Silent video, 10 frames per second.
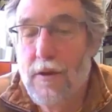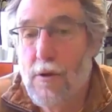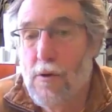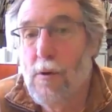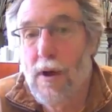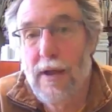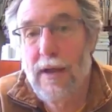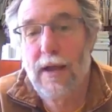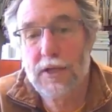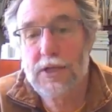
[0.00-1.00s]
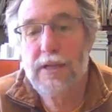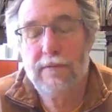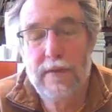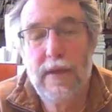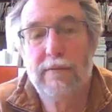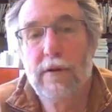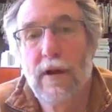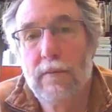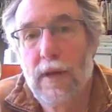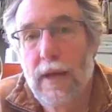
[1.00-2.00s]
Yeah, no, I actually have
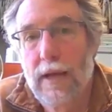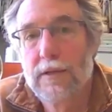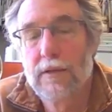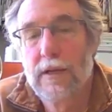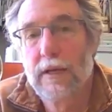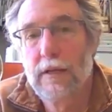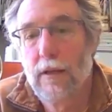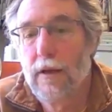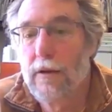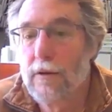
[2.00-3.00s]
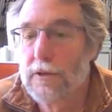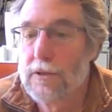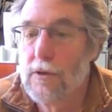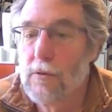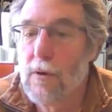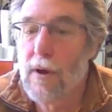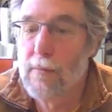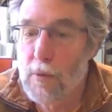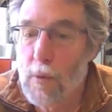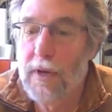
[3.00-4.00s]
never gotten my hands on any LiDAR,
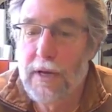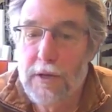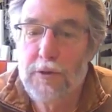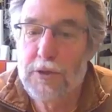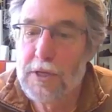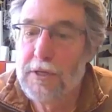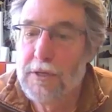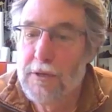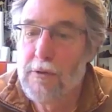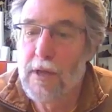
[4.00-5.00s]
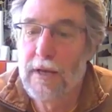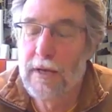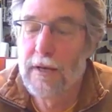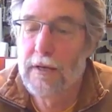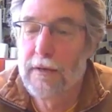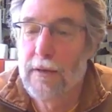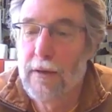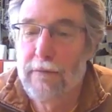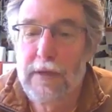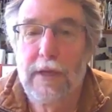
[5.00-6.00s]
so I'm quite interested to do that, and I'd
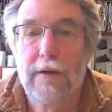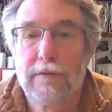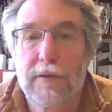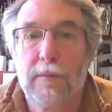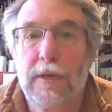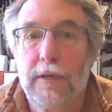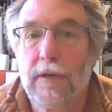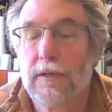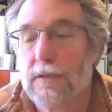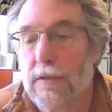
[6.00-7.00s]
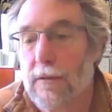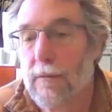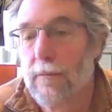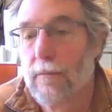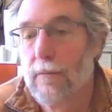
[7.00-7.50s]
love to hear if somebody does.